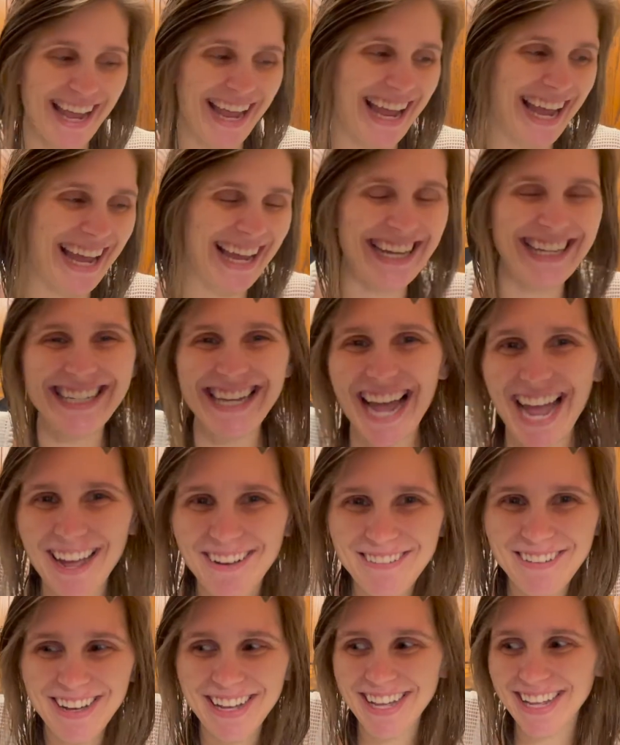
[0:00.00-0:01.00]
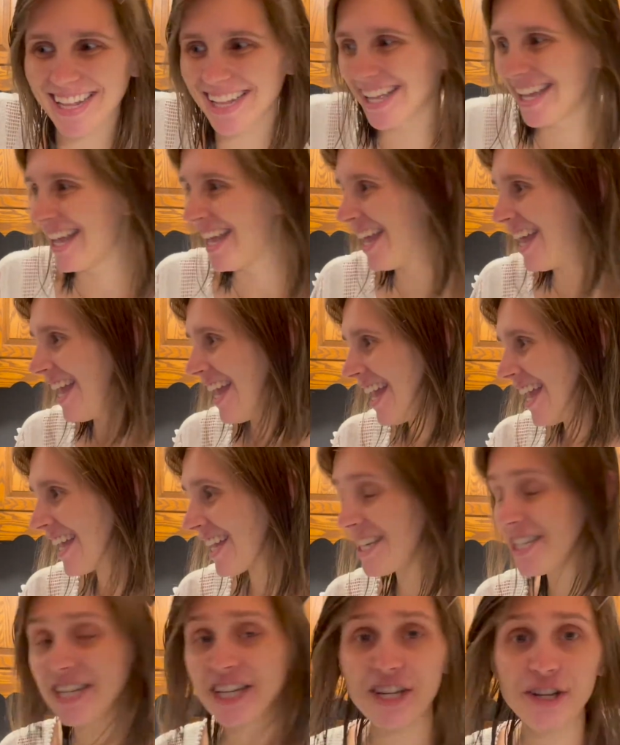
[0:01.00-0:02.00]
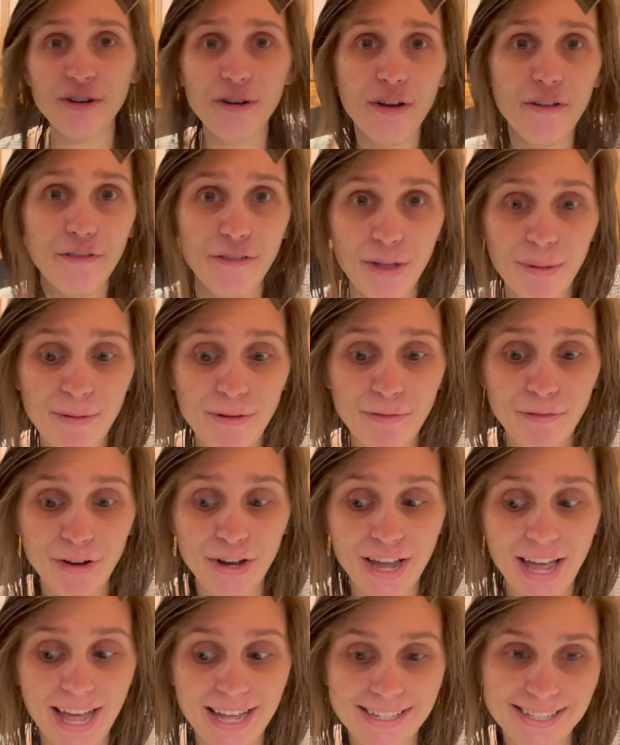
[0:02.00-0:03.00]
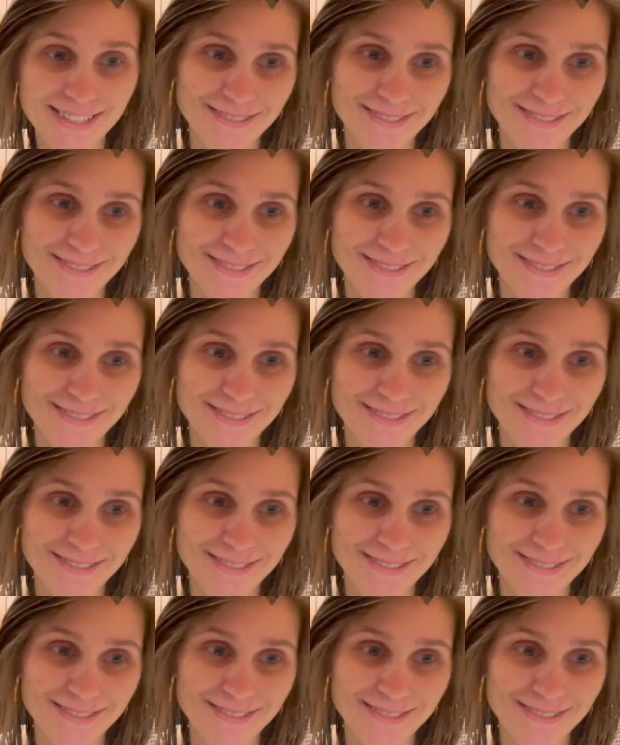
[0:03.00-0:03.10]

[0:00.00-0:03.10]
and I will continue filming for you guys.